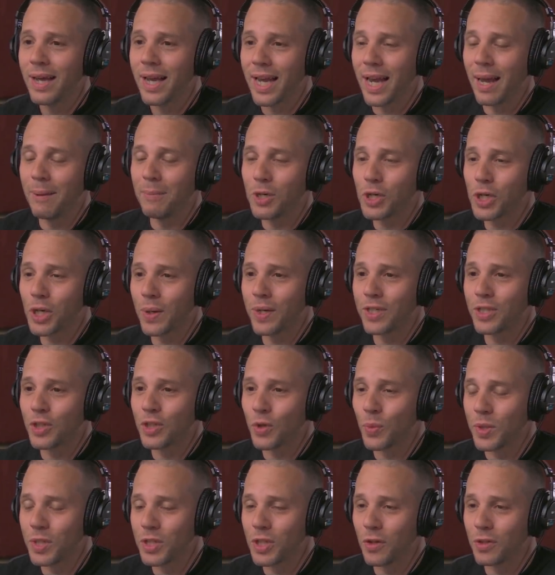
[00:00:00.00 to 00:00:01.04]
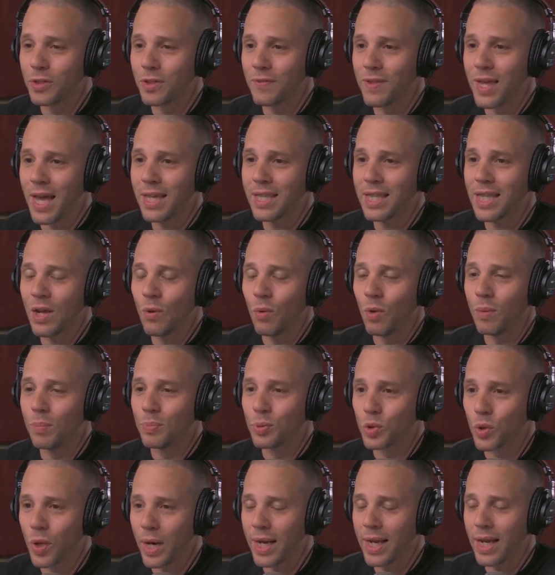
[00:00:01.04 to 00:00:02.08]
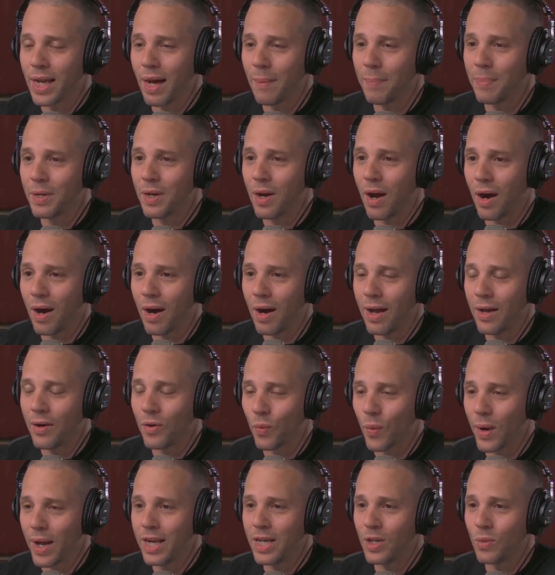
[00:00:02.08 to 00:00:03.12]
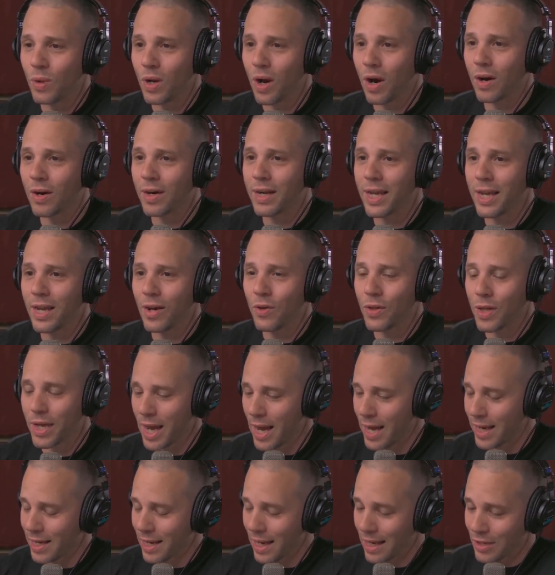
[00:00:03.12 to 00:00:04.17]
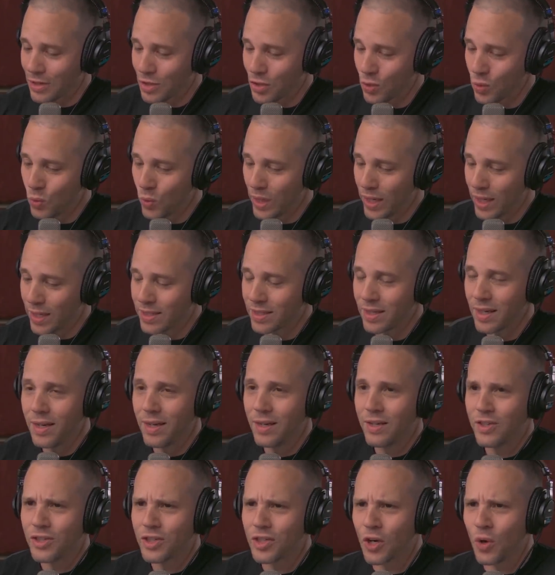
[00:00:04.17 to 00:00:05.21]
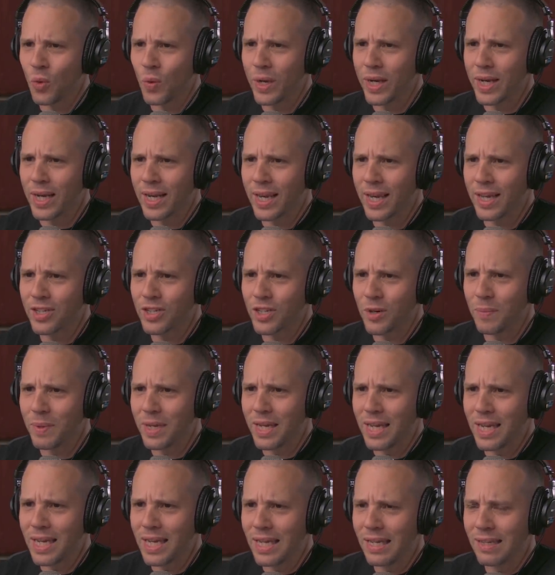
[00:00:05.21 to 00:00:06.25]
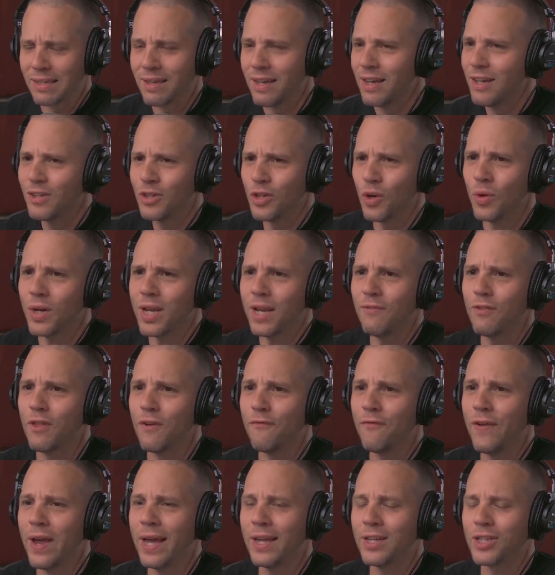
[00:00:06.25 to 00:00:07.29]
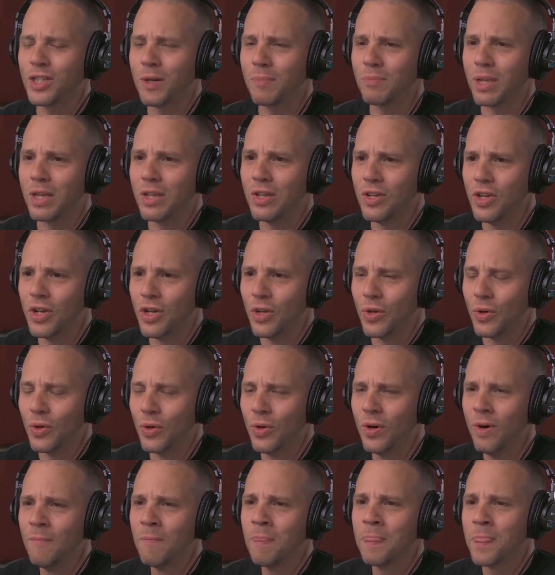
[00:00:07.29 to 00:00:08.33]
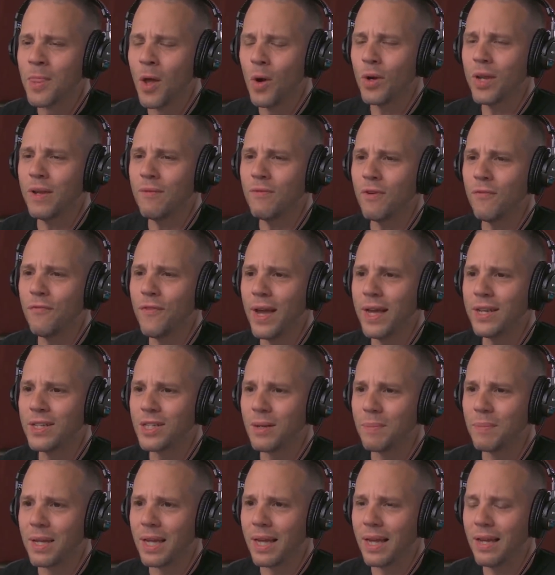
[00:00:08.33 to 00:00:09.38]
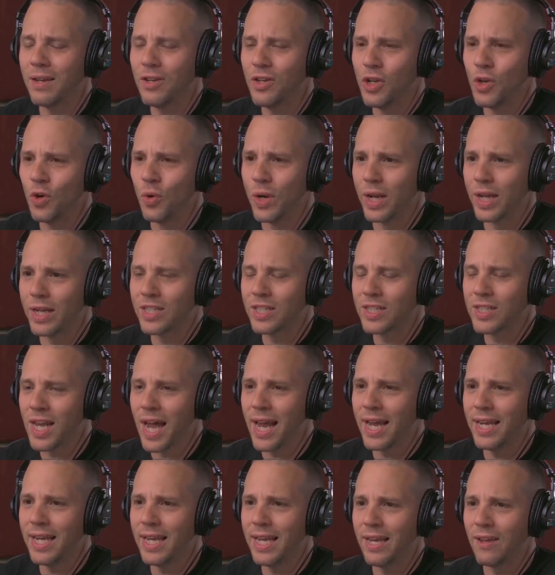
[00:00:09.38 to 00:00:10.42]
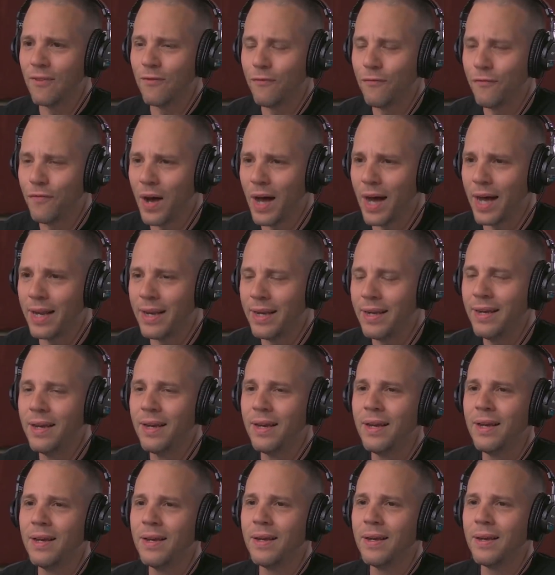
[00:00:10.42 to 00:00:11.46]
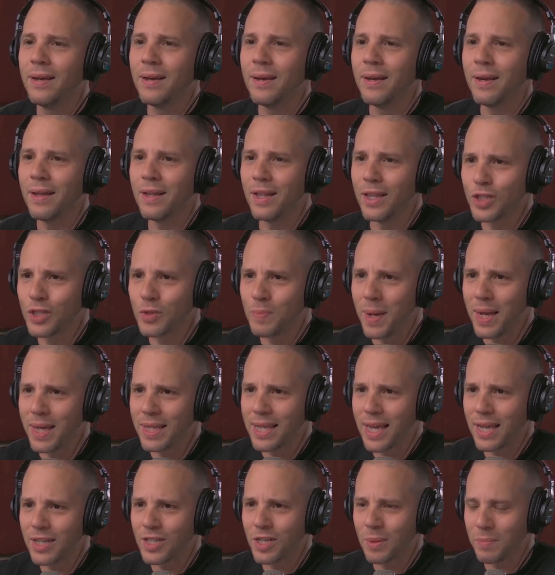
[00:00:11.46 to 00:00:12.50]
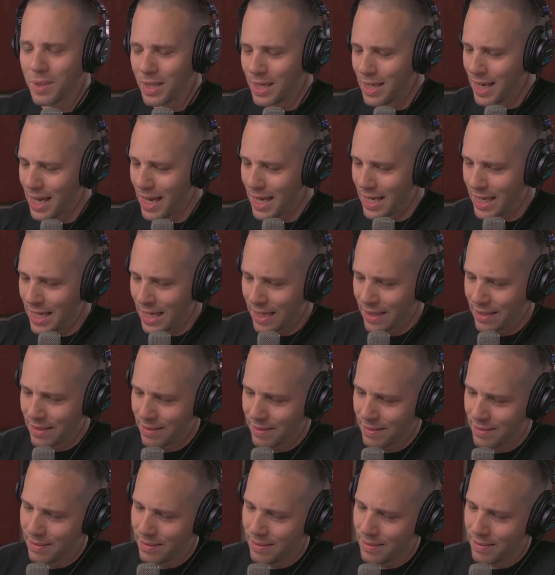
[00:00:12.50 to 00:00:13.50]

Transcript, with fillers: And I'm sure as a result of that, they will break up, and, and Randy will R K O the guy in like two weeks so we can get some heat. Don't give the fans something new. Don't give the fans something new and exciting and fun. Let's make that something to get heat.